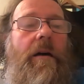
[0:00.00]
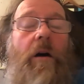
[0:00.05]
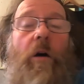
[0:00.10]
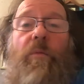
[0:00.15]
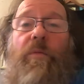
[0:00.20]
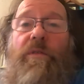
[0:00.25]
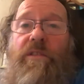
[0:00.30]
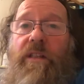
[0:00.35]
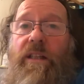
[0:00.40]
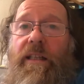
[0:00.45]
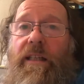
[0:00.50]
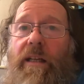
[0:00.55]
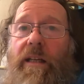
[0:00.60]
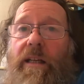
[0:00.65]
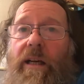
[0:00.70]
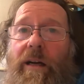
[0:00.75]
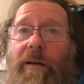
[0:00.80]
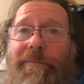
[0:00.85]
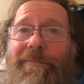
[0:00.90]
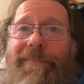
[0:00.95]
obviously,
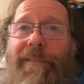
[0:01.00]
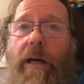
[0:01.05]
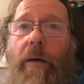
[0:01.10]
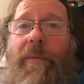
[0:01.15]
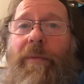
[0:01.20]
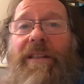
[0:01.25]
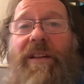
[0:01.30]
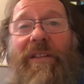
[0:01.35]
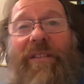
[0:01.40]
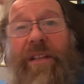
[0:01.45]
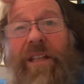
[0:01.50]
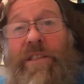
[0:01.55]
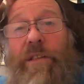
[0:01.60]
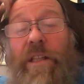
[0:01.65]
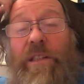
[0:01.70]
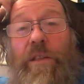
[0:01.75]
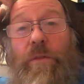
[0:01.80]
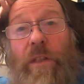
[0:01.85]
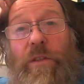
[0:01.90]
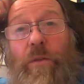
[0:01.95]
I mean,
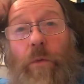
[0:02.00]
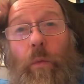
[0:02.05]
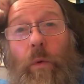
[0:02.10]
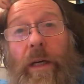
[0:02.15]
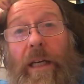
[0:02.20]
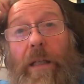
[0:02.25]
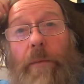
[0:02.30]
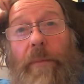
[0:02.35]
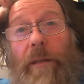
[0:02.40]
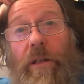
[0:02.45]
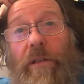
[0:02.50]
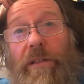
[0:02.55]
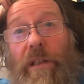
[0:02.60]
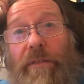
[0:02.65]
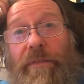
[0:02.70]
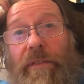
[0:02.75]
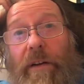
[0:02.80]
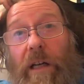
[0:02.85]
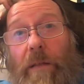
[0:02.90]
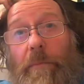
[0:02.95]
it's weird because I
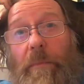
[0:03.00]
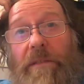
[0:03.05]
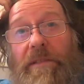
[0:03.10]
find